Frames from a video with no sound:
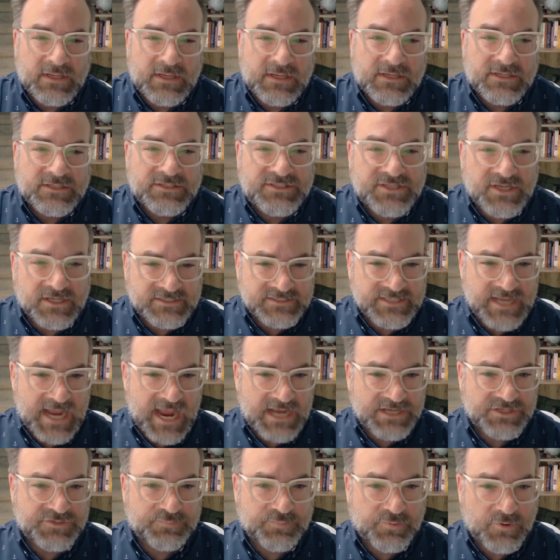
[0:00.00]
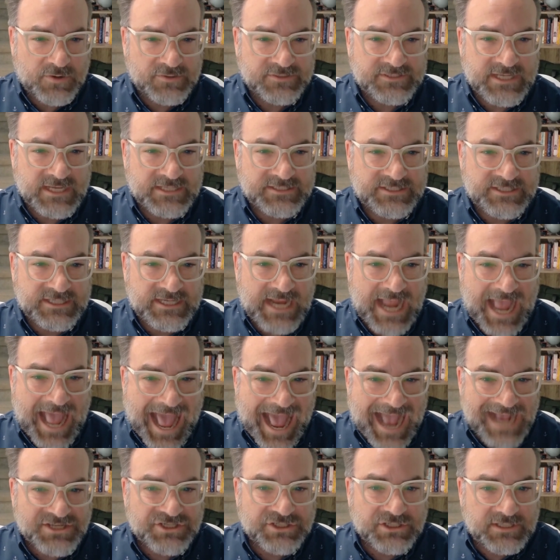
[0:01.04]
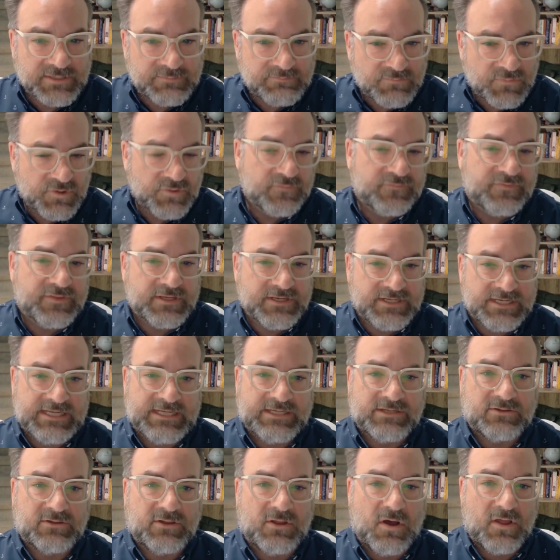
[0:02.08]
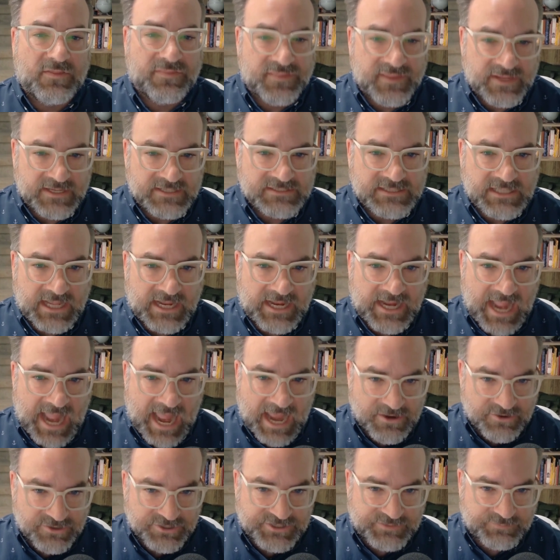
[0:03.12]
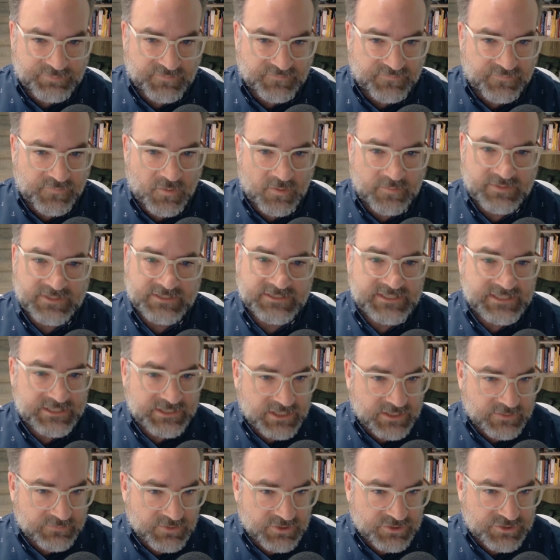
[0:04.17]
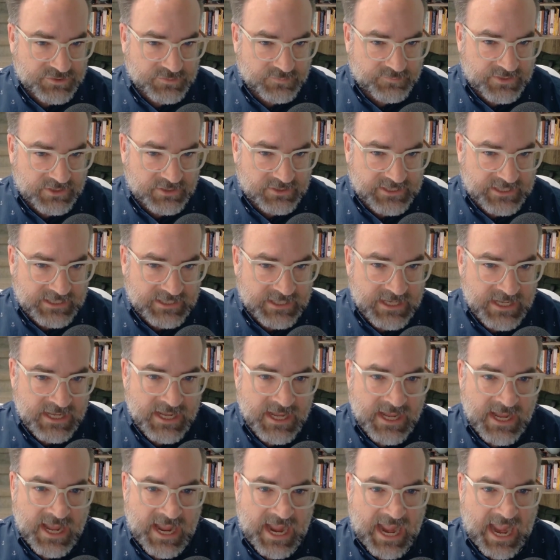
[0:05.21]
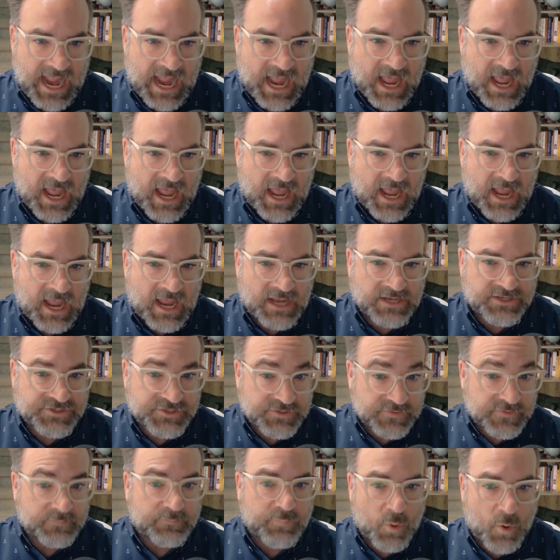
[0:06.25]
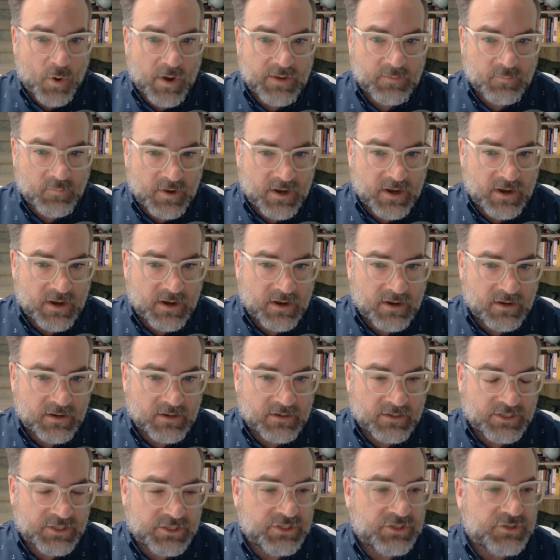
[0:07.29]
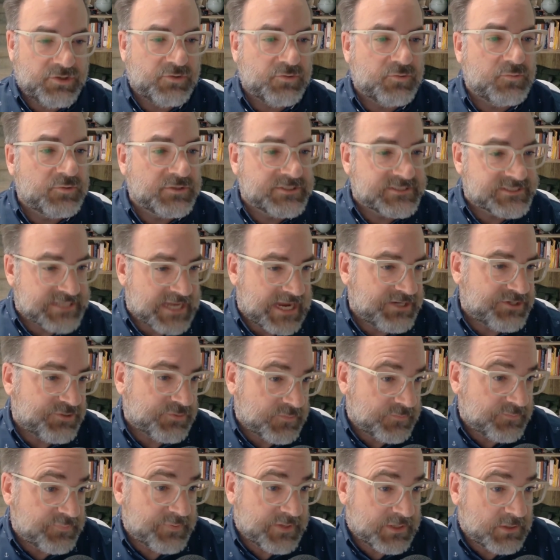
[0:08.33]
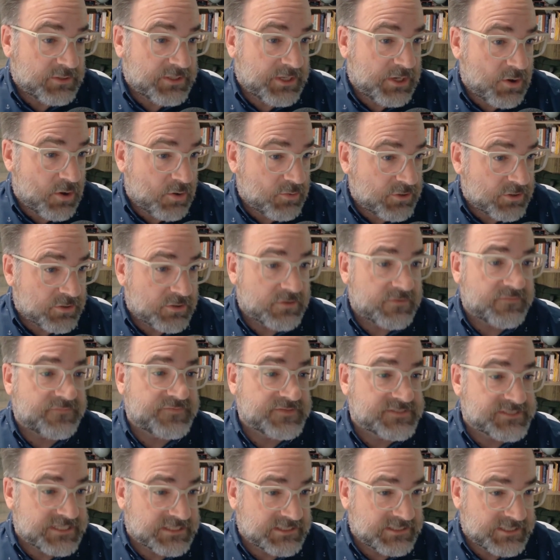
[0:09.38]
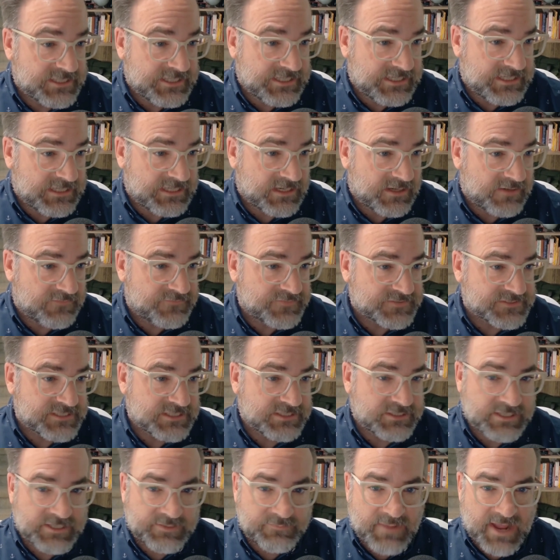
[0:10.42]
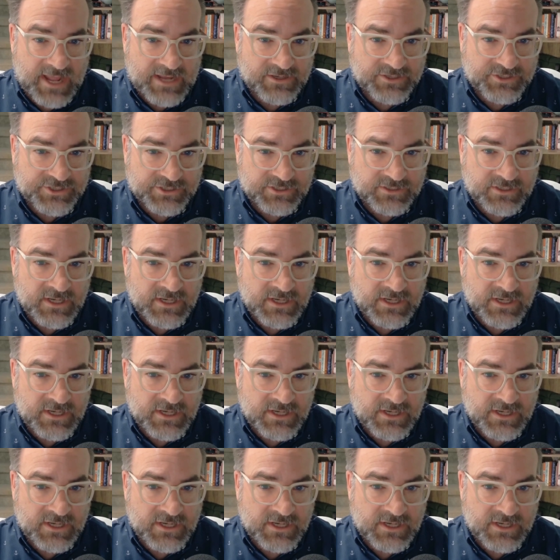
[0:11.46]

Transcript: Does edge processing actually move the needle on things like energy performance in a commercial building? To the point where you would say to a building owner or a facility manager,